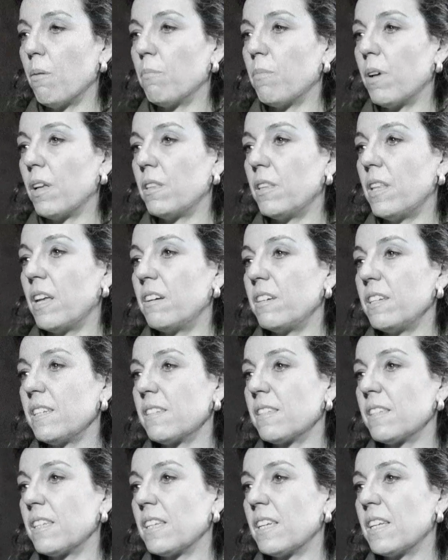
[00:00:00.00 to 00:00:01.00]
but there
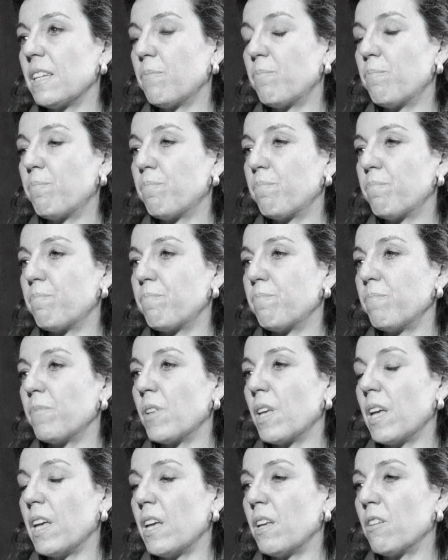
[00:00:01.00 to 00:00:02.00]
is a
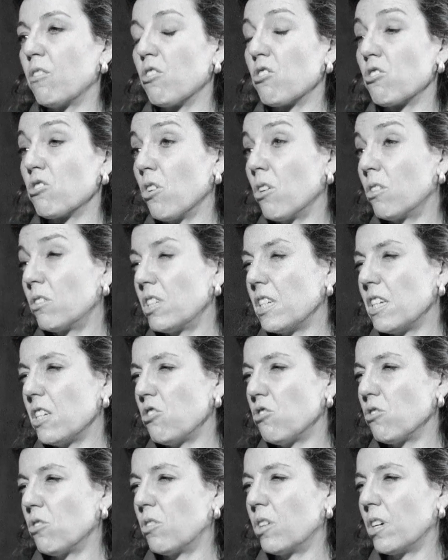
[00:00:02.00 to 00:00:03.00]

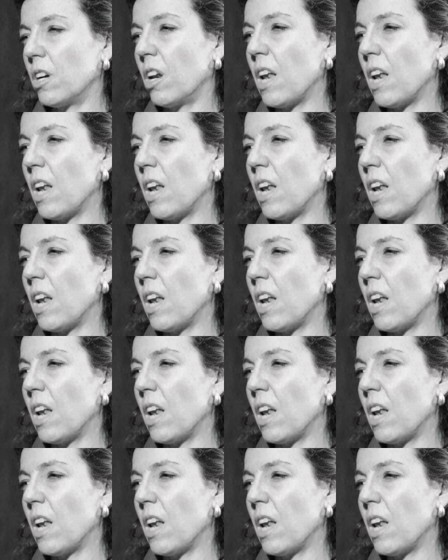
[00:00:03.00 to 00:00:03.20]
shortage or a